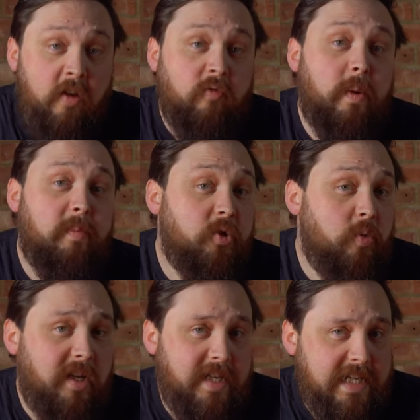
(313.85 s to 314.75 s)
Remember to
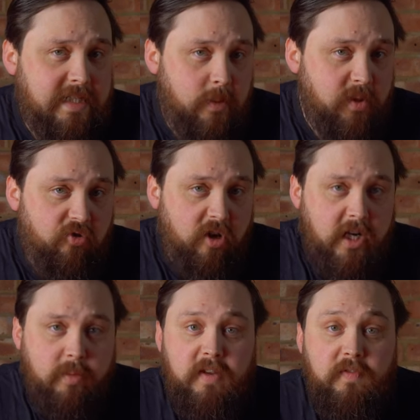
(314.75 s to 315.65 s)
like and
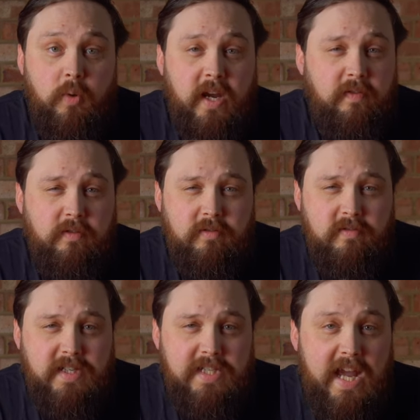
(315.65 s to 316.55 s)
subscribe if you haven't
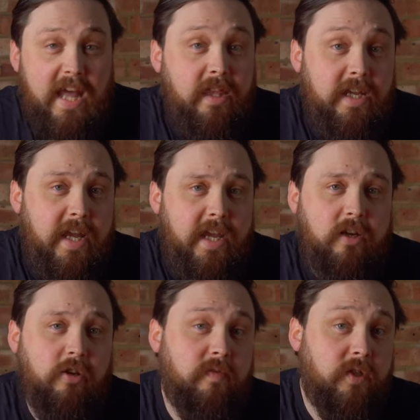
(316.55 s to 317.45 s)
already, and then
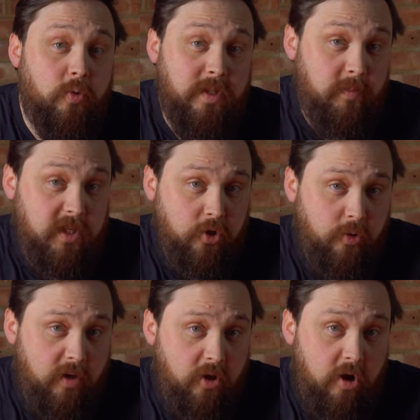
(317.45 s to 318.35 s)
head over to
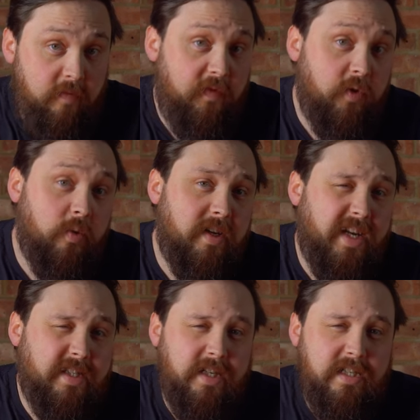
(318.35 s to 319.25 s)
simplyscuba.com for your
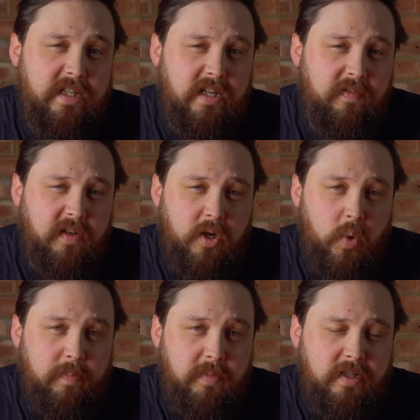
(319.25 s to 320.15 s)
next dive
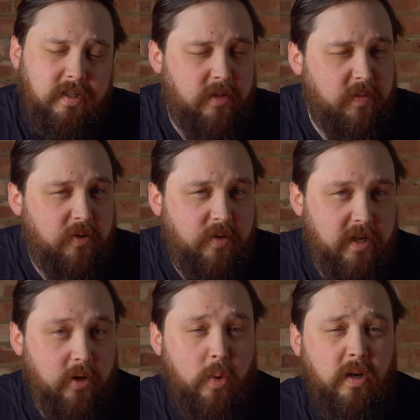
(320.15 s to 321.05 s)
equipment, because we do
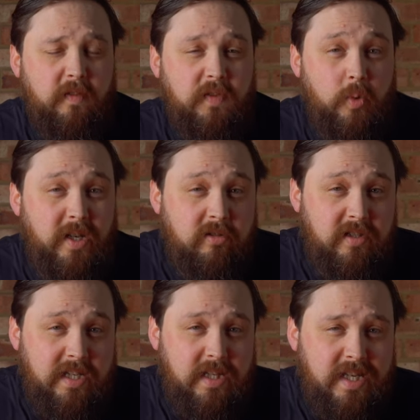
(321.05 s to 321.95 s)
sell quite a few
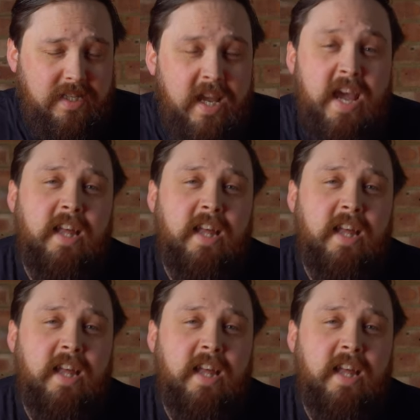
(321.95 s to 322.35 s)
interesting things.